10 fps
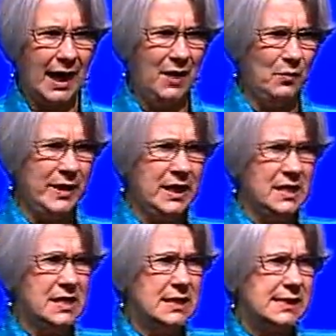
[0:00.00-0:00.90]
And we
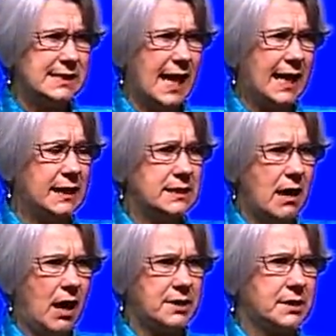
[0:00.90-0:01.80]
decided
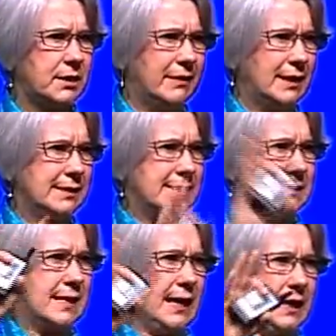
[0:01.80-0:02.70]
not to go out and
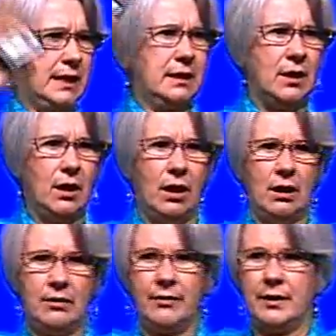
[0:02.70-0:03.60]
study
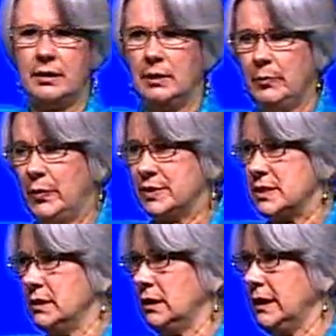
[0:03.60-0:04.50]
all the
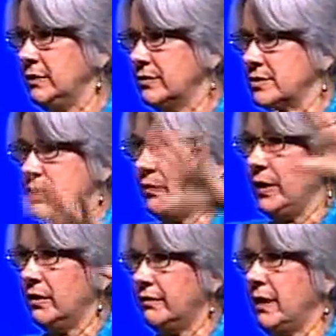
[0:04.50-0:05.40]
important leaders that
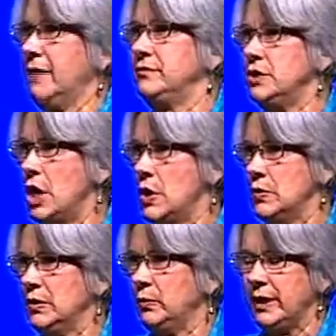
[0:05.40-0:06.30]
we all have
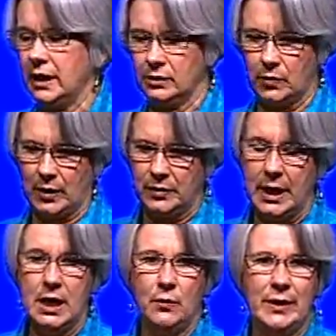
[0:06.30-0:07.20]
known and we can quote.
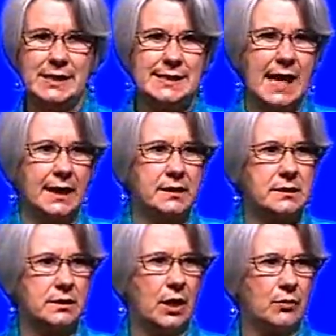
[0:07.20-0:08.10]
We decided
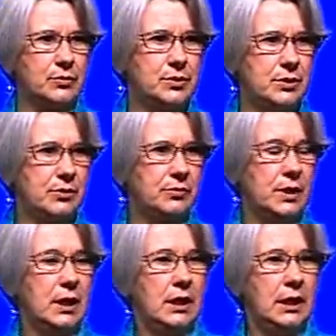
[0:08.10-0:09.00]
to go do
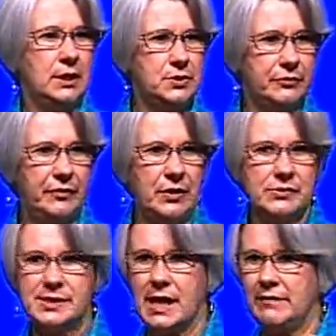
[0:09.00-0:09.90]

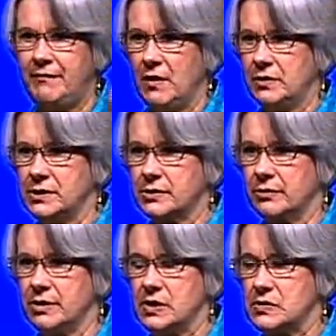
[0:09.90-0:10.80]
interviews and focus
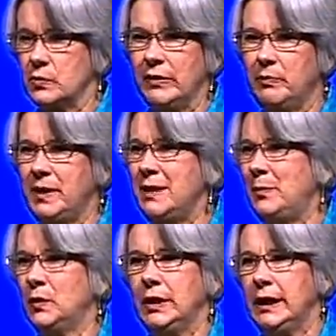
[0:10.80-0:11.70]
groups with
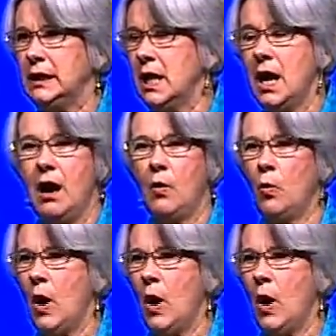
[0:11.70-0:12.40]
people in a